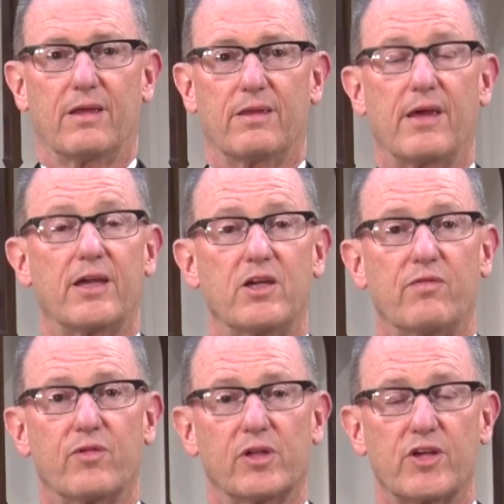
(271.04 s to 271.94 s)
Thank you
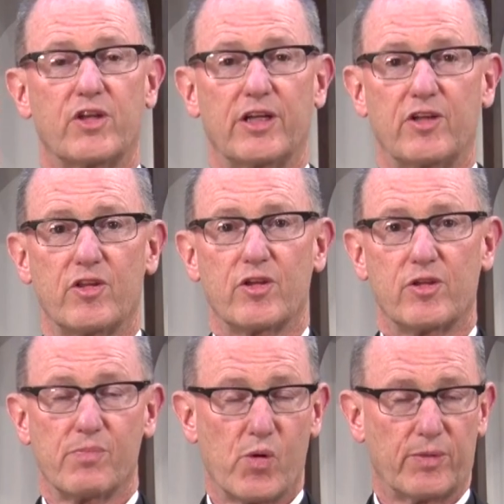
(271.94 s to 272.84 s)
for listening to
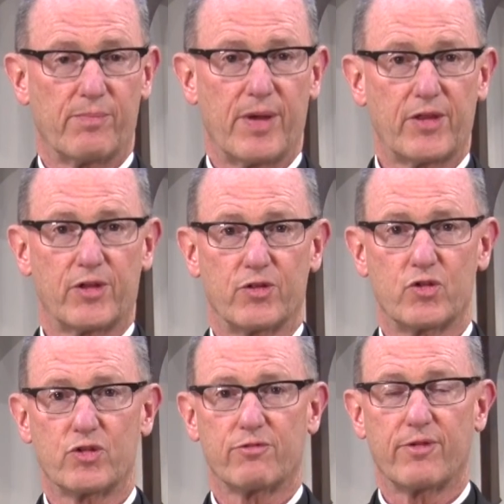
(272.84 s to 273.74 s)
this important message